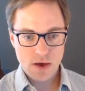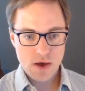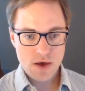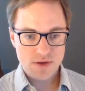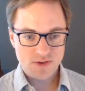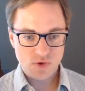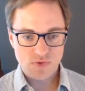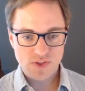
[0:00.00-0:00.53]

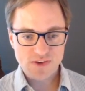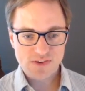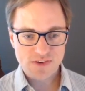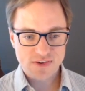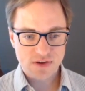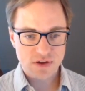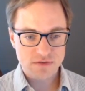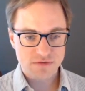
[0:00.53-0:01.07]
So this
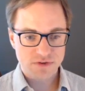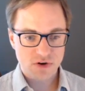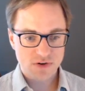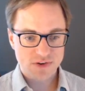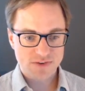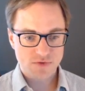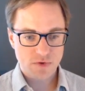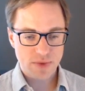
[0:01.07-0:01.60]
just
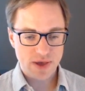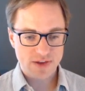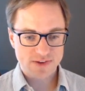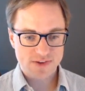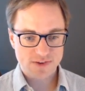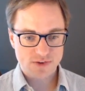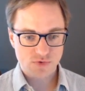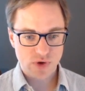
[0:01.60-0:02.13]
converts from a
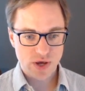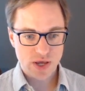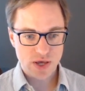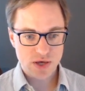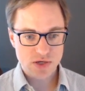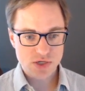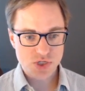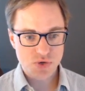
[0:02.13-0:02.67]

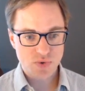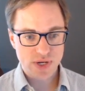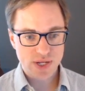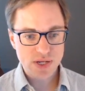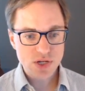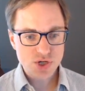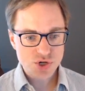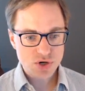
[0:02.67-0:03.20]
string to an
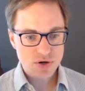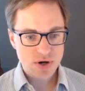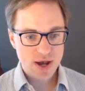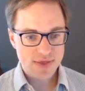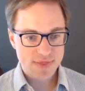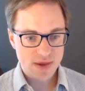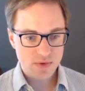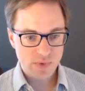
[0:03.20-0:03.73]
integer,
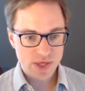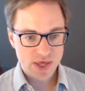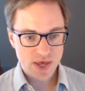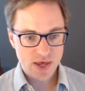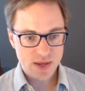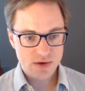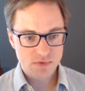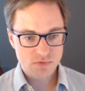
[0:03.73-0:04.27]
and then we
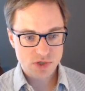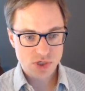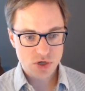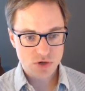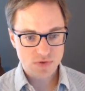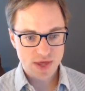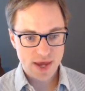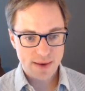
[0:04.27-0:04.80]
can
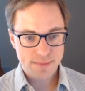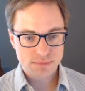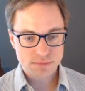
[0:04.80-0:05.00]
return that.